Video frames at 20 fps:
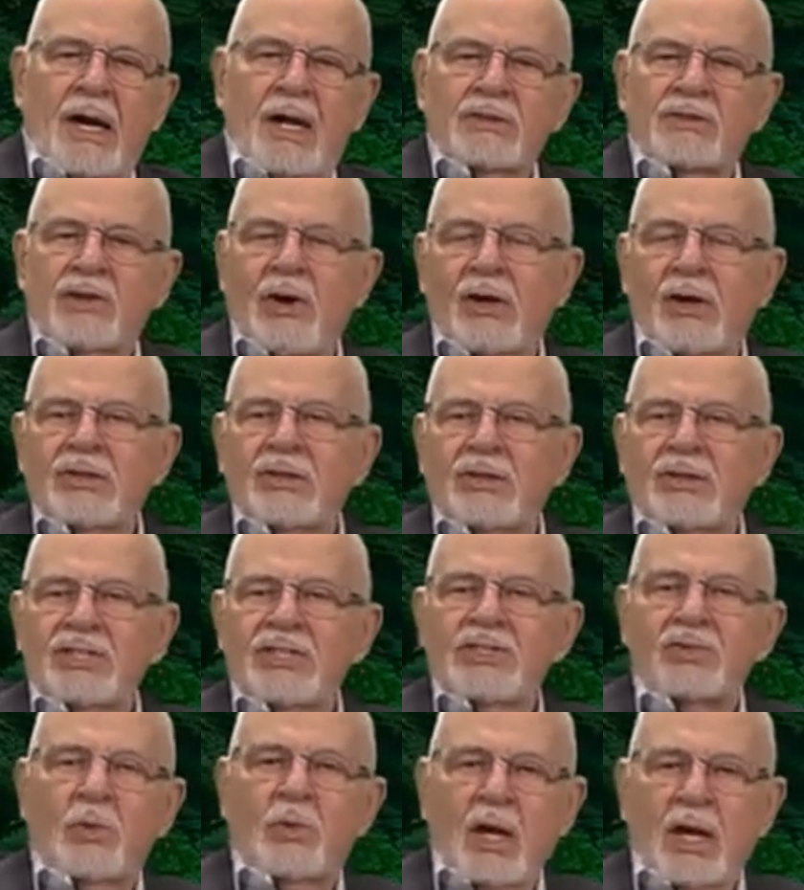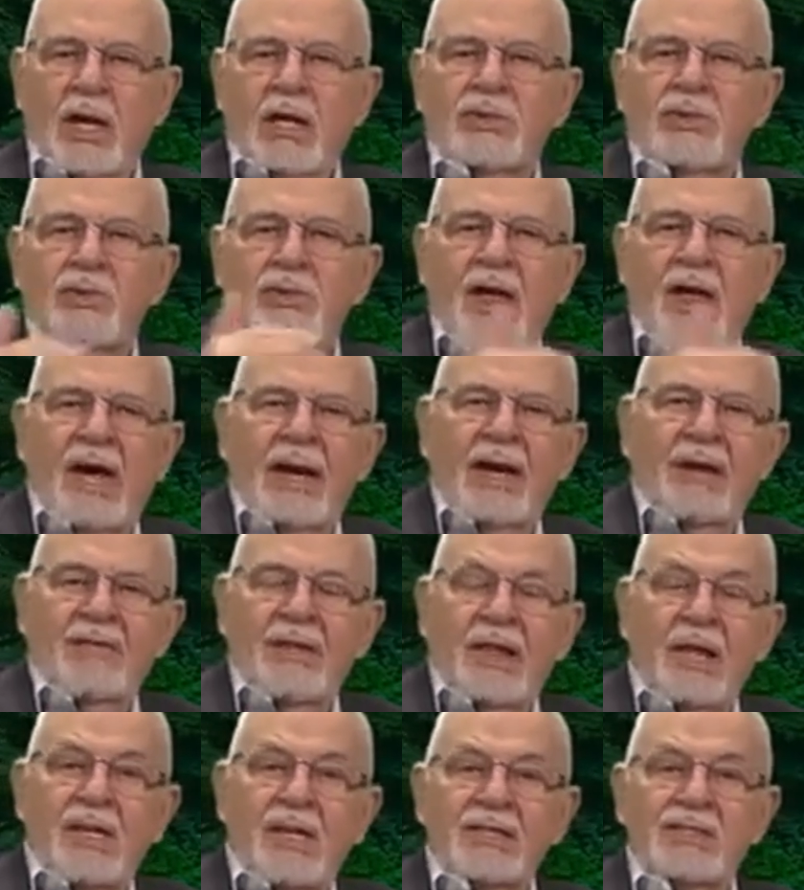I'll talk to this one. I'll do that and
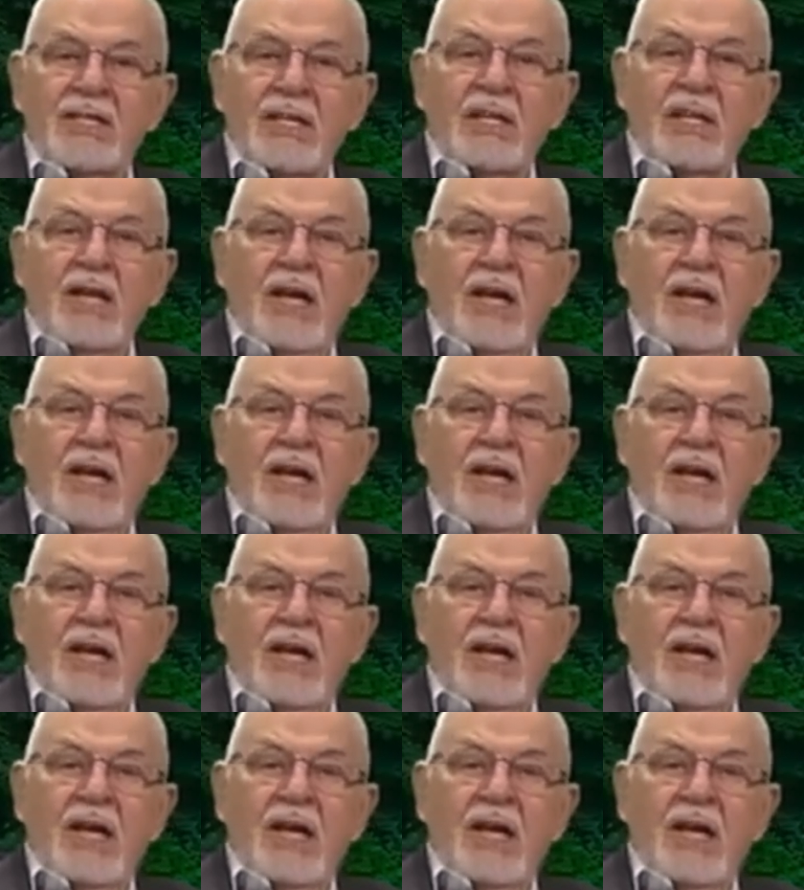everything else.